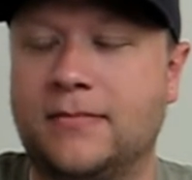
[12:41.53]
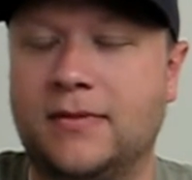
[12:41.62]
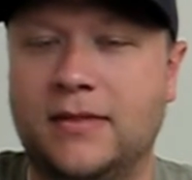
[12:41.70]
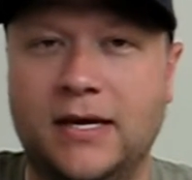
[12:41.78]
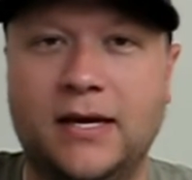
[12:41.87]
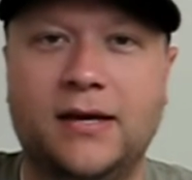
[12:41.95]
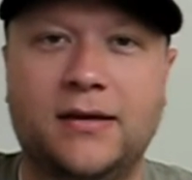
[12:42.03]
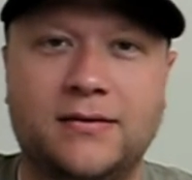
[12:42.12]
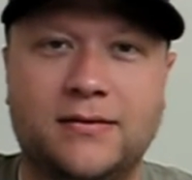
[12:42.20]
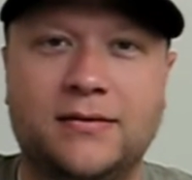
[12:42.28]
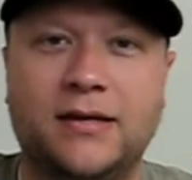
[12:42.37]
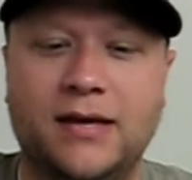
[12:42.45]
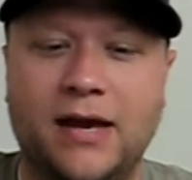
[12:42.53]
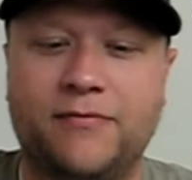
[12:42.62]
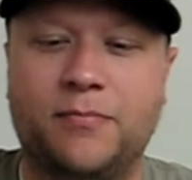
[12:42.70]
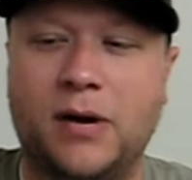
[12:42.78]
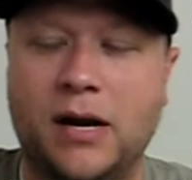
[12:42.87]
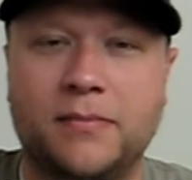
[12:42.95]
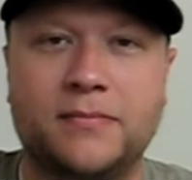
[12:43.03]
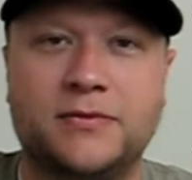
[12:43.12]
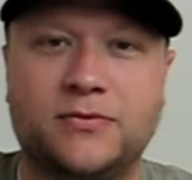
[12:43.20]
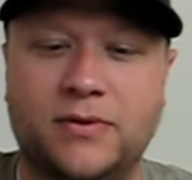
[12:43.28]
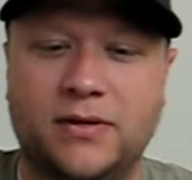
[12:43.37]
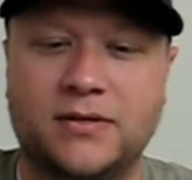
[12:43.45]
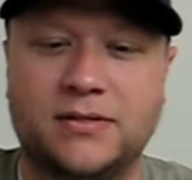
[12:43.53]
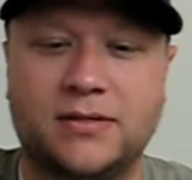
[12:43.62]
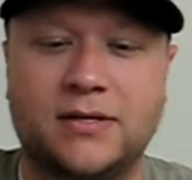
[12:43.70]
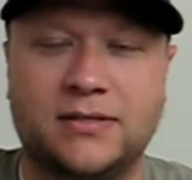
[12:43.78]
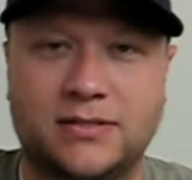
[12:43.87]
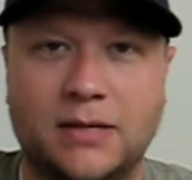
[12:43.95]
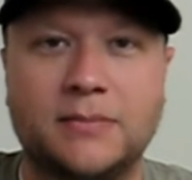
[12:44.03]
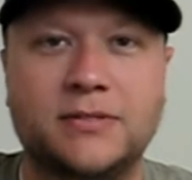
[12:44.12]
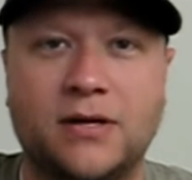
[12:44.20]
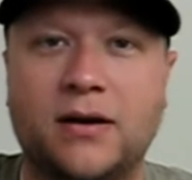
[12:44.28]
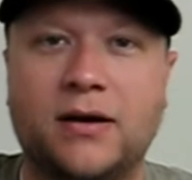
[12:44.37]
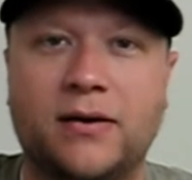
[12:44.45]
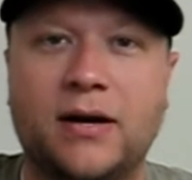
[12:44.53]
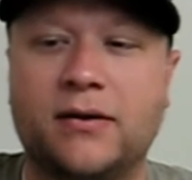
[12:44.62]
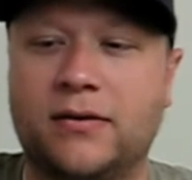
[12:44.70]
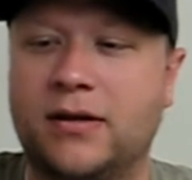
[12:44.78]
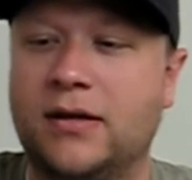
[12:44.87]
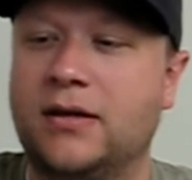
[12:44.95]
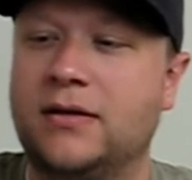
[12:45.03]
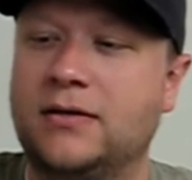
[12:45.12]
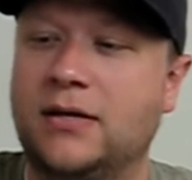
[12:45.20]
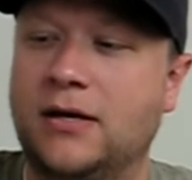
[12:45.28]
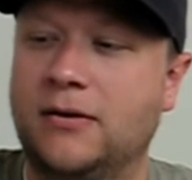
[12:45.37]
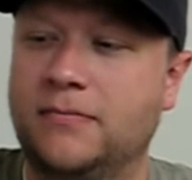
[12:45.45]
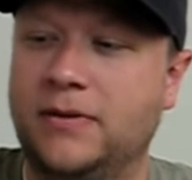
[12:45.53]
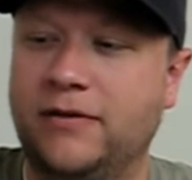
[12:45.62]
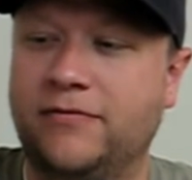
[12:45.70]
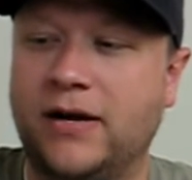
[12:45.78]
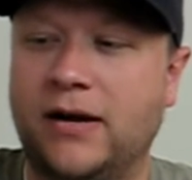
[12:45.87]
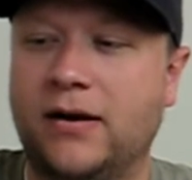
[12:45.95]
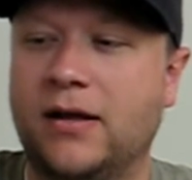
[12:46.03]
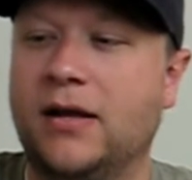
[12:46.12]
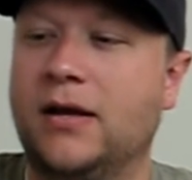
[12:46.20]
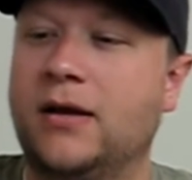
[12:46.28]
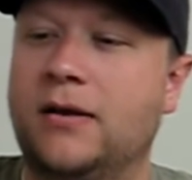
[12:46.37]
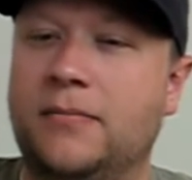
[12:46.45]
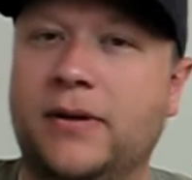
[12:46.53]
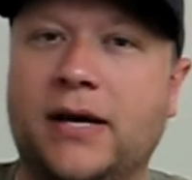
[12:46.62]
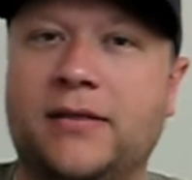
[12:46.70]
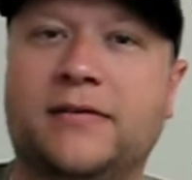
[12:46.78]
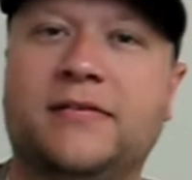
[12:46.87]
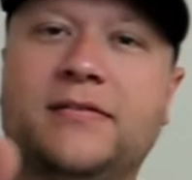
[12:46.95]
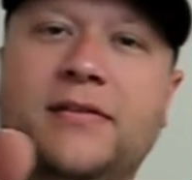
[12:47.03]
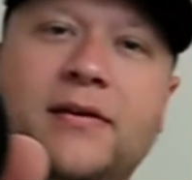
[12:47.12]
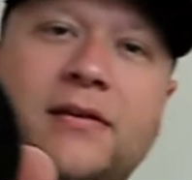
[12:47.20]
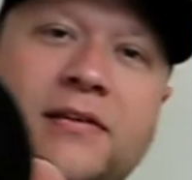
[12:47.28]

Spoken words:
they have problems when there's a subsonic round being fired. But yeah, this is the